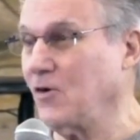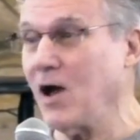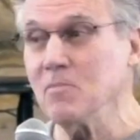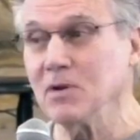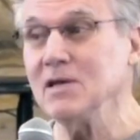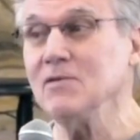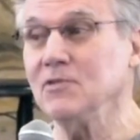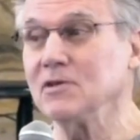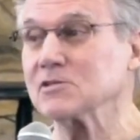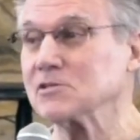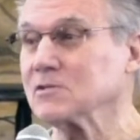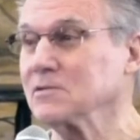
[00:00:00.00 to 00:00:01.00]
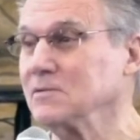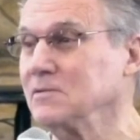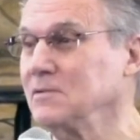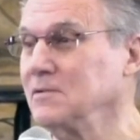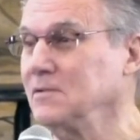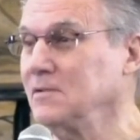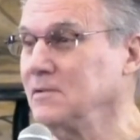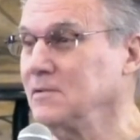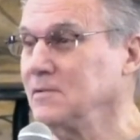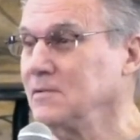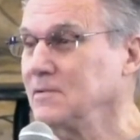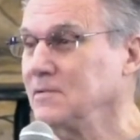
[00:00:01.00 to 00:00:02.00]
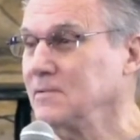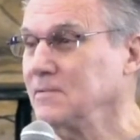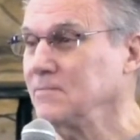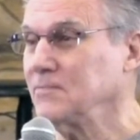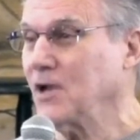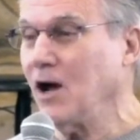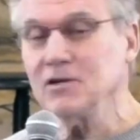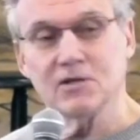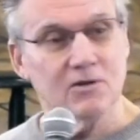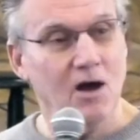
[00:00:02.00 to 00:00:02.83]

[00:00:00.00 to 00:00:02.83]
So I believe this. God